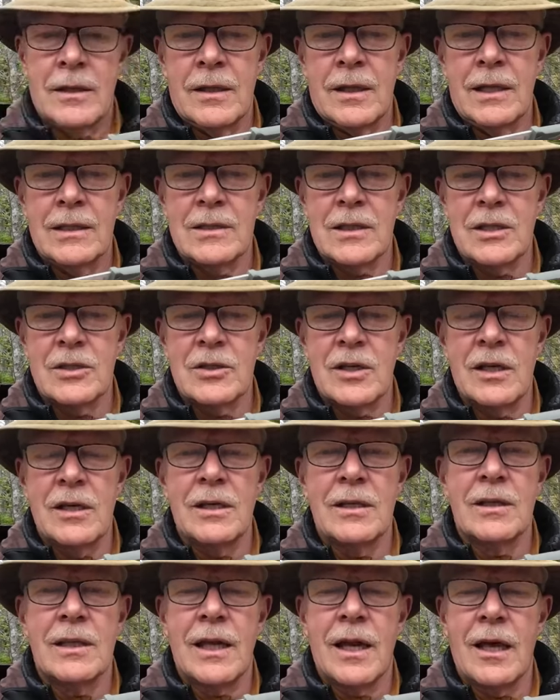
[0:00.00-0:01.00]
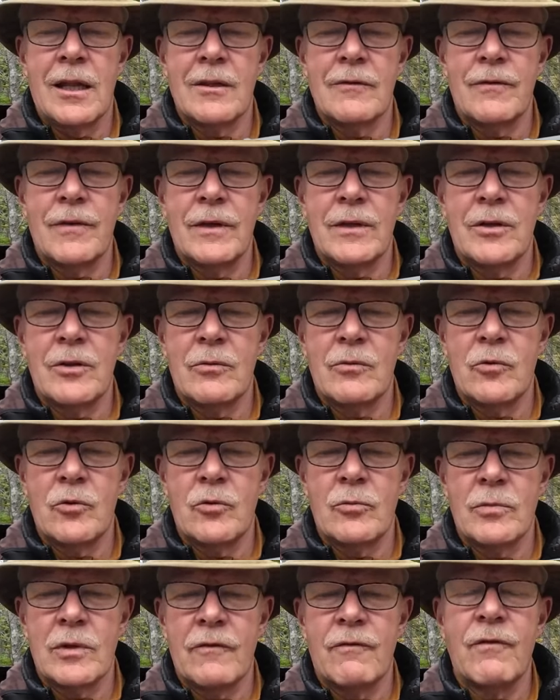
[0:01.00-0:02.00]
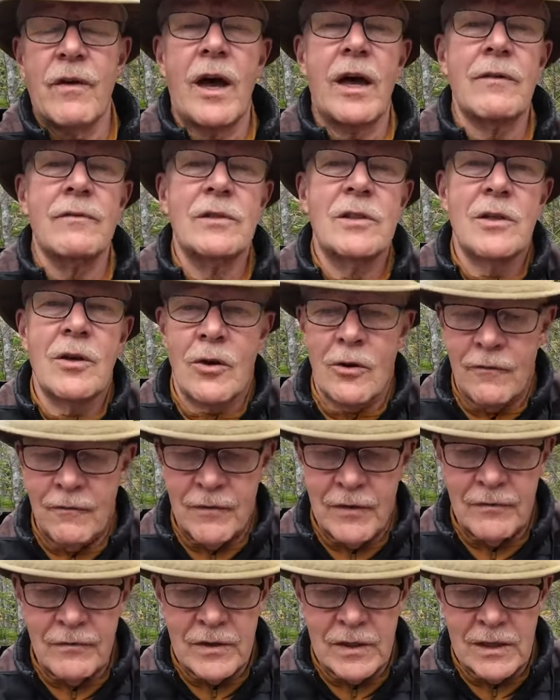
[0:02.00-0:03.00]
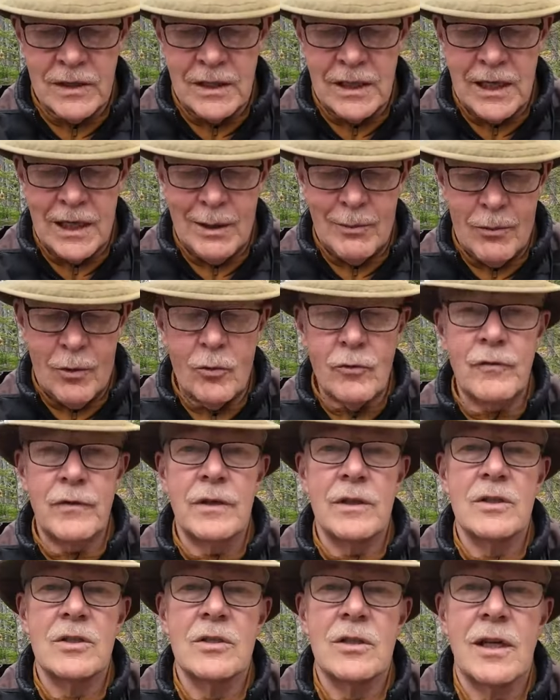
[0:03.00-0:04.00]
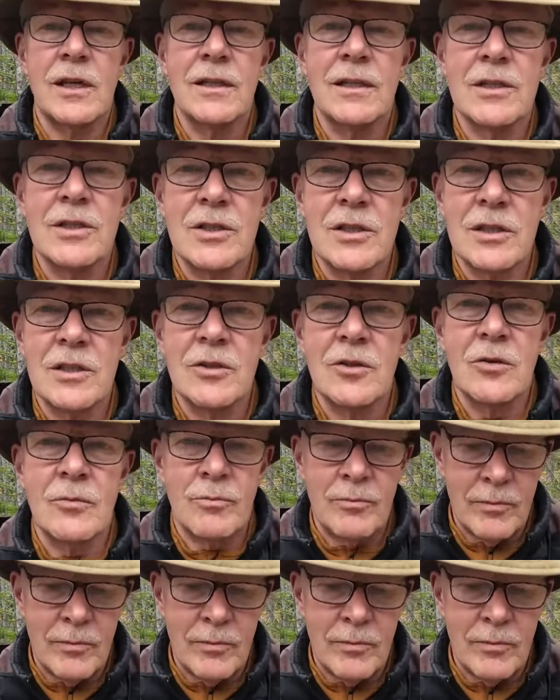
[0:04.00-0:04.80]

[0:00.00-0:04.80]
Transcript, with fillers: as they say, the elephant in the room, the 5CR15 MOV stainless steel